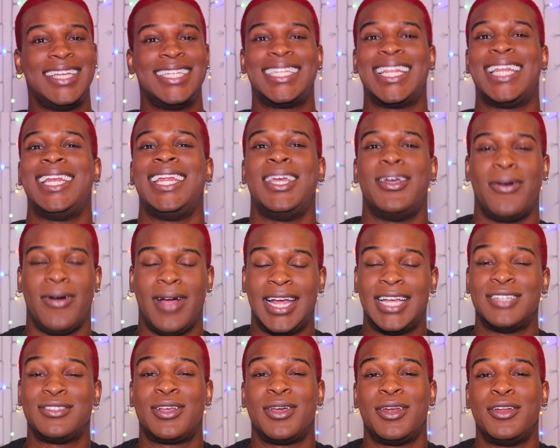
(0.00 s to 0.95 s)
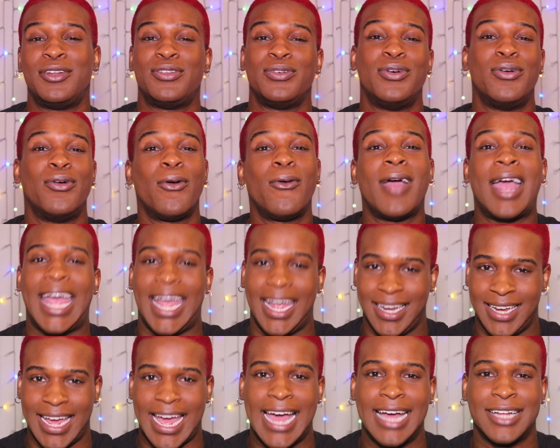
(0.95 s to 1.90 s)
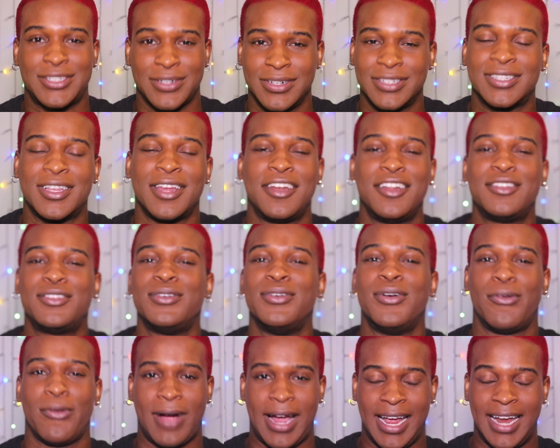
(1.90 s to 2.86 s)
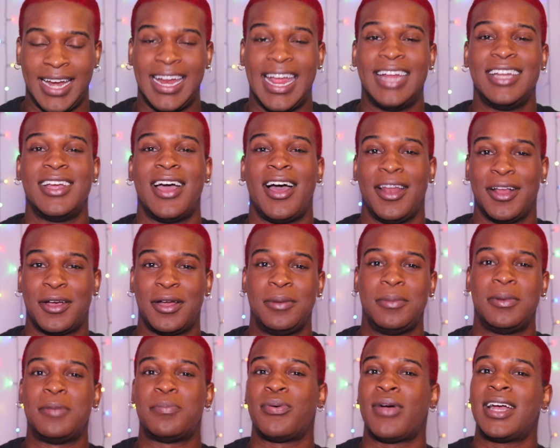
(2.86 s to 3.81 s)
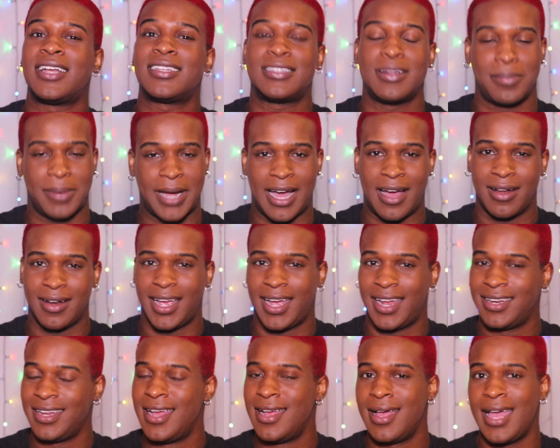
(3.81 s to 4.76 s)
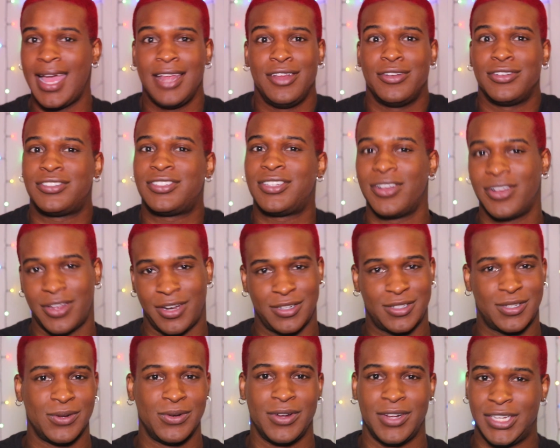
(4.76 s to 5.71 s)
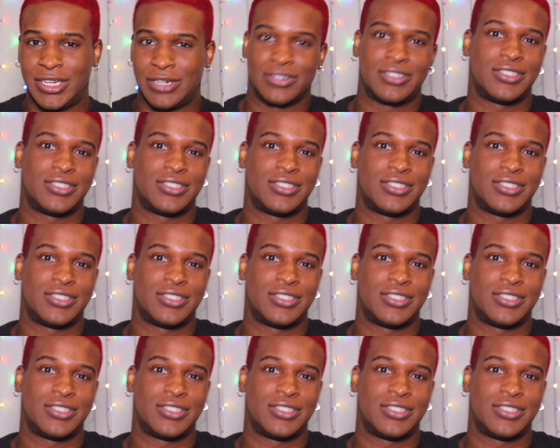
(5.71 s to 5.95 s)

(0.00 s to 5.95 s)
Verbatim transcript: He's a Negro and he's gonna do great. The actor is gonna do great, and y'all are gonna be pressed about it. And you're still gonna tune in, you're